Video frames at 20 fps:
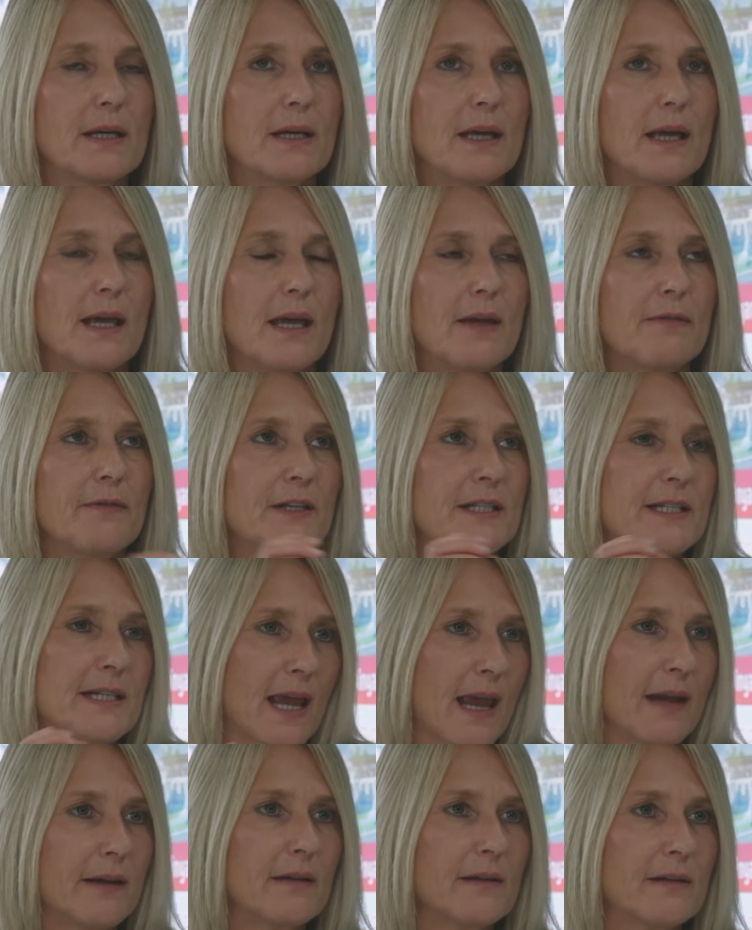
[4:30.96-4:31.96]
if a
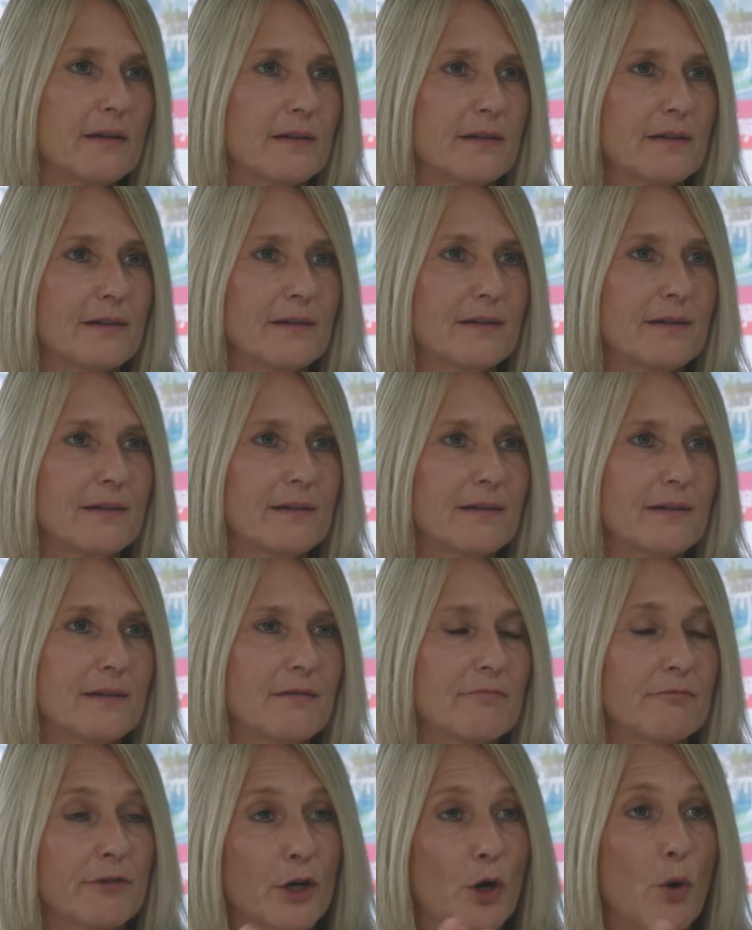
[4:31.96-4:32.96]
tenant
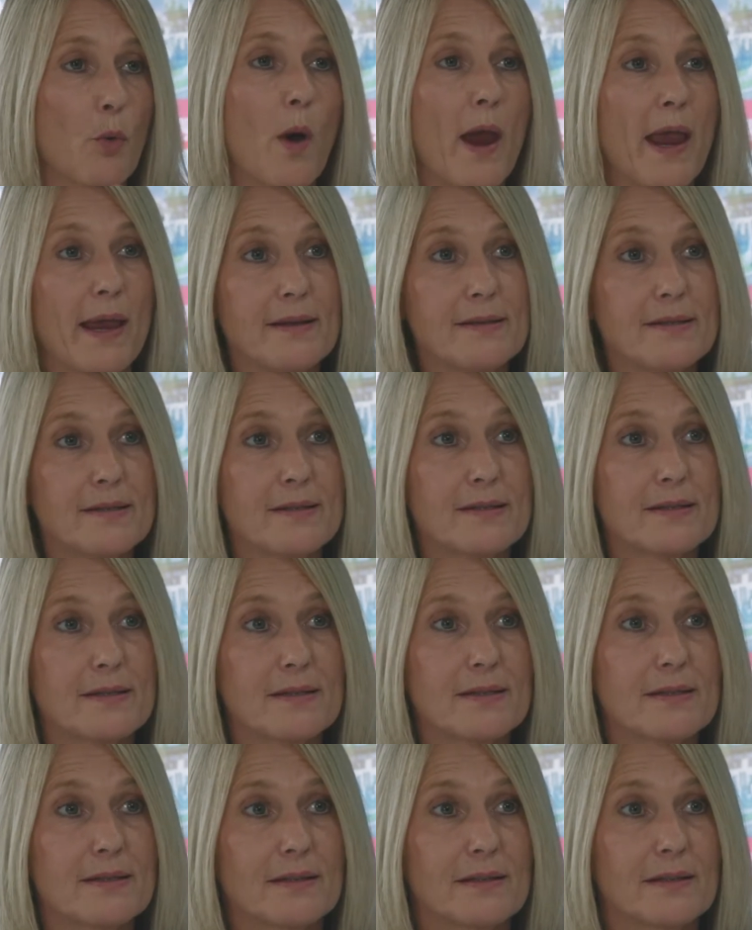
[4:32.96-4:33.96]

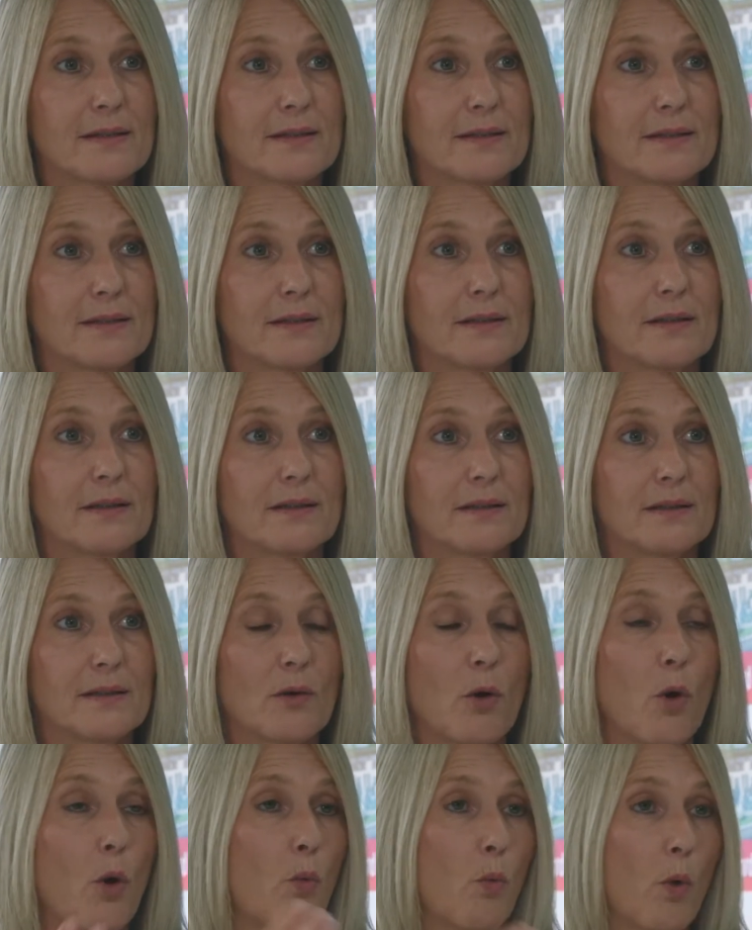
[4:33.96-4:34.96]
requests
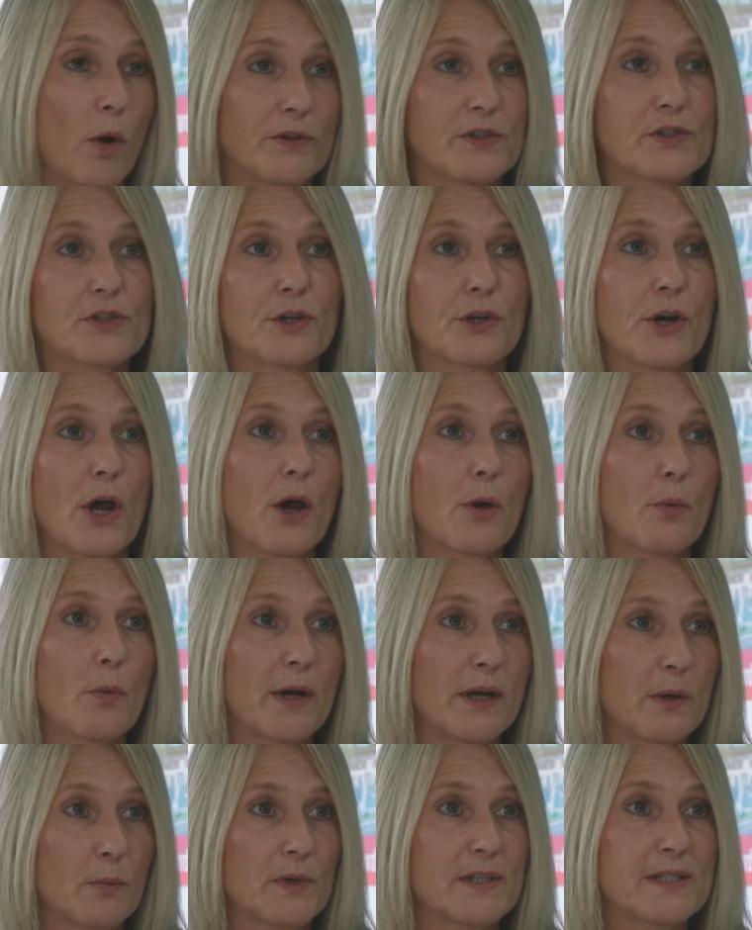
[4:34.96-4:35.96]
or wants to know
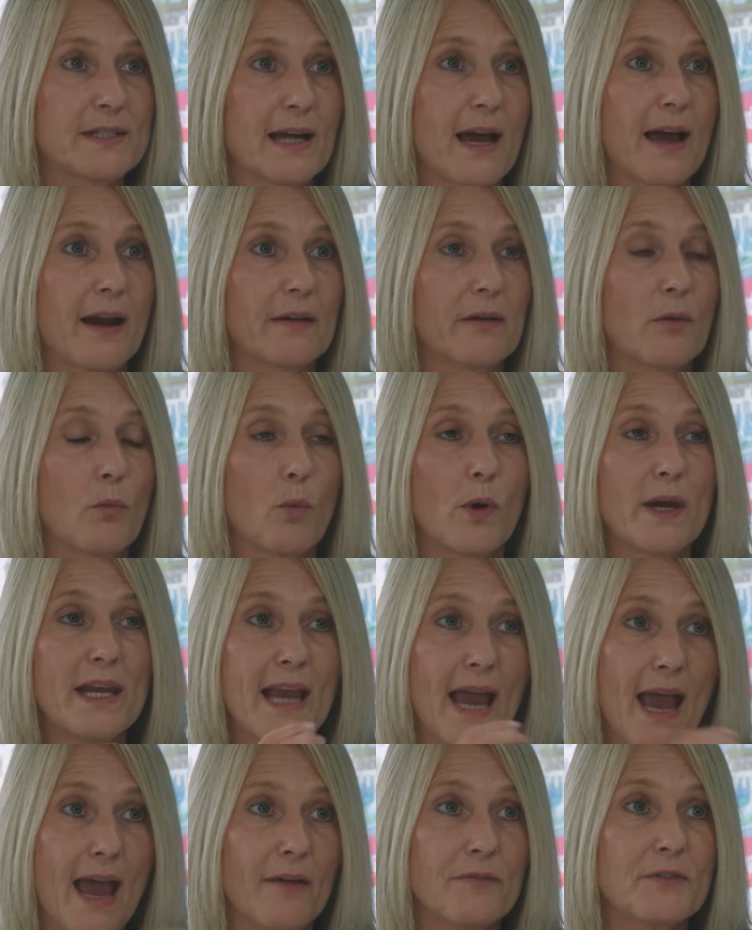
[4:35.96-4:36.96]
when it was done, we
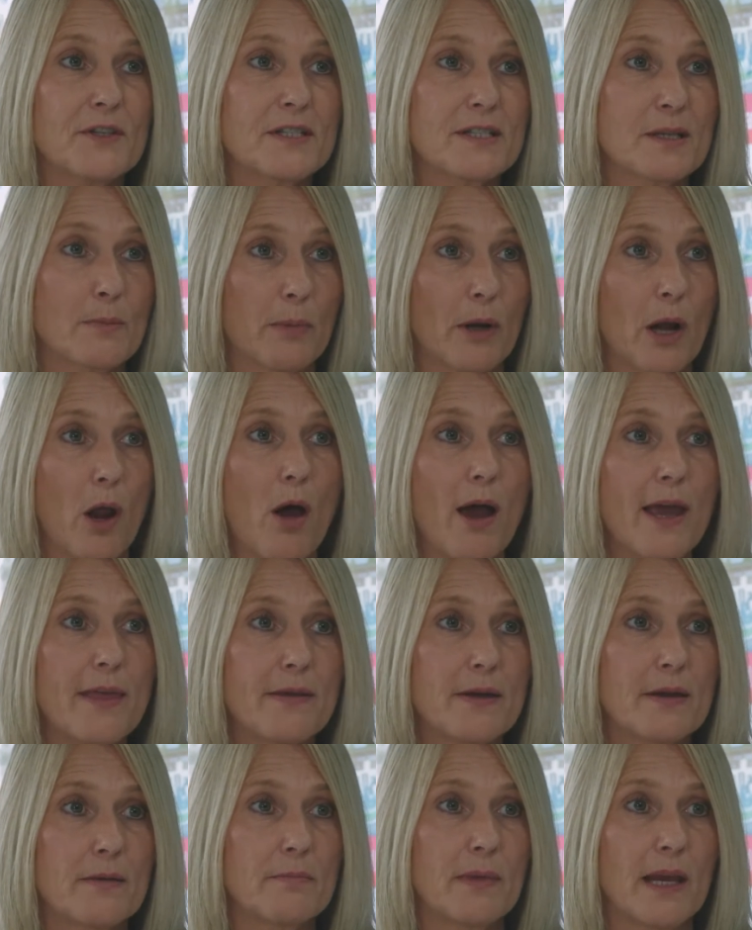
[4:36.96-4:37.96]
have to supply
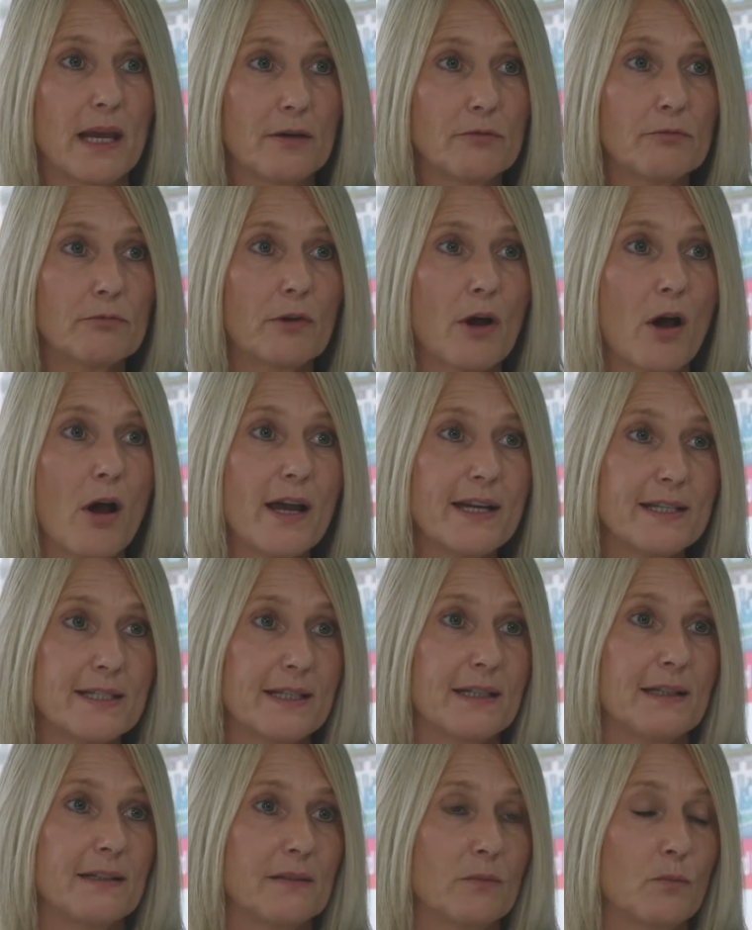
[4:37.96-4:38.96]
them in
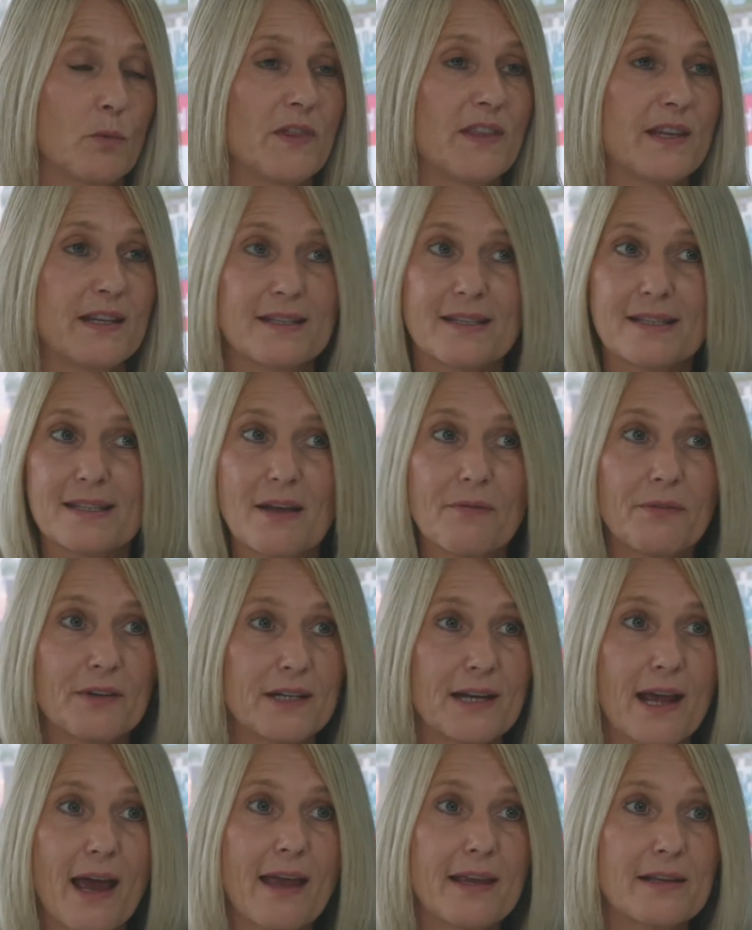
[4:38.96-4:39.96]
writing within 7
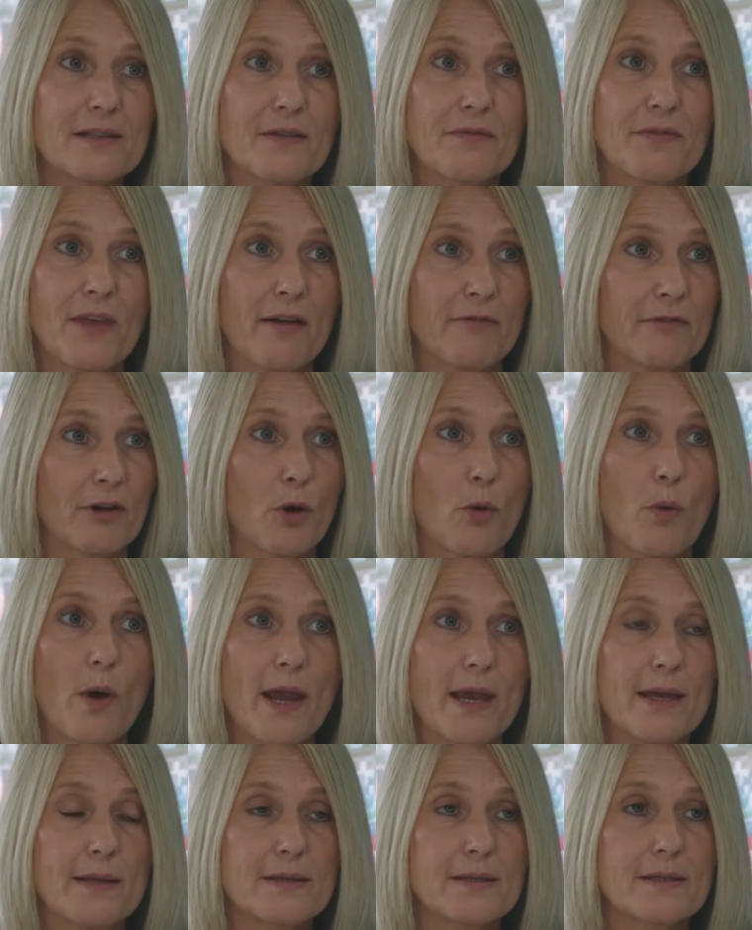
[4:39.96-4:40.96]
days of that
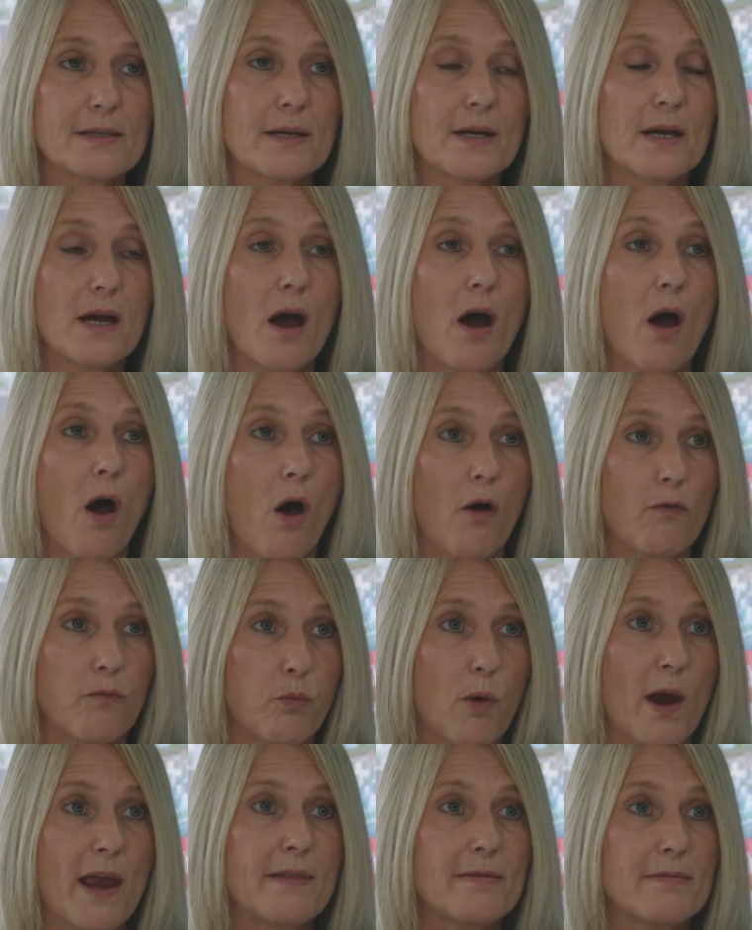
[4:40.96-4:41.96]
request of
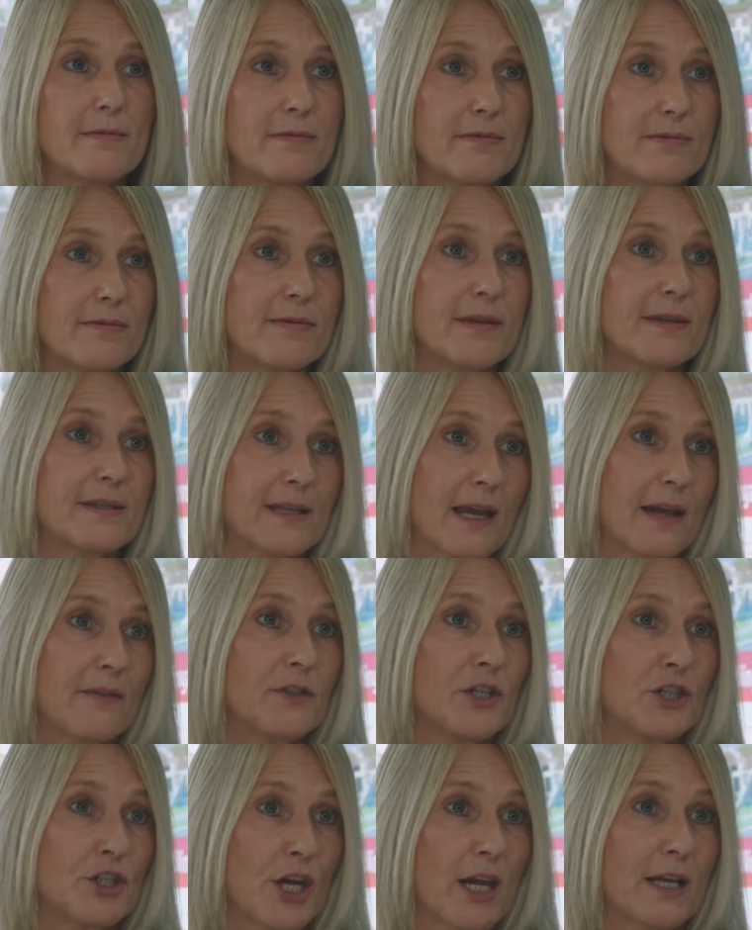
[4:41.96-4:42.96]
when the
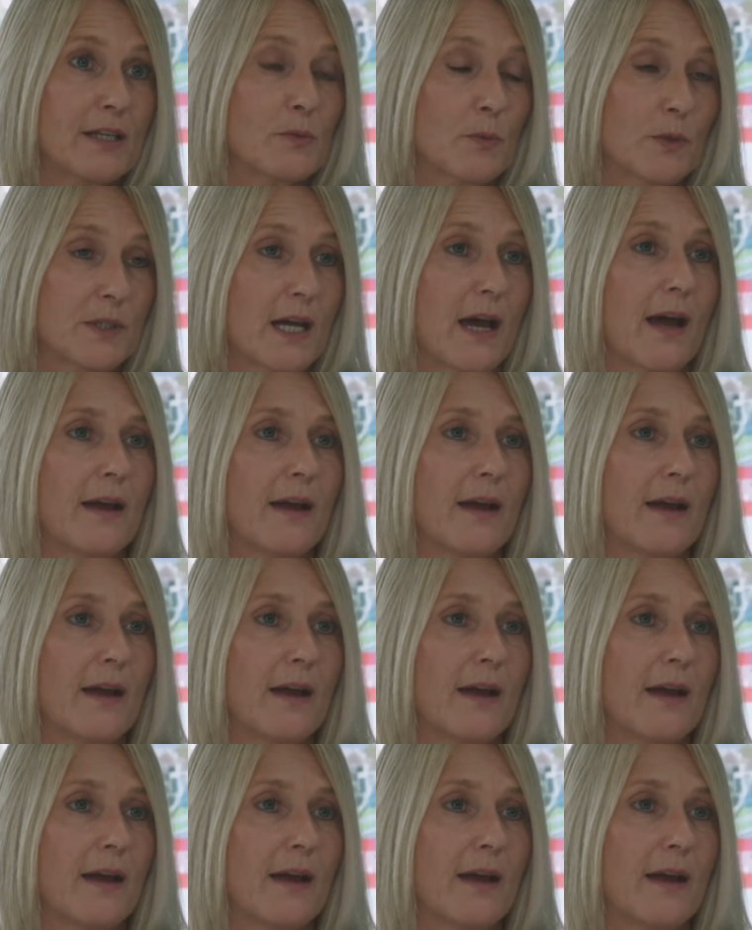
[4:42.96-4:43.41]
safety checks were done.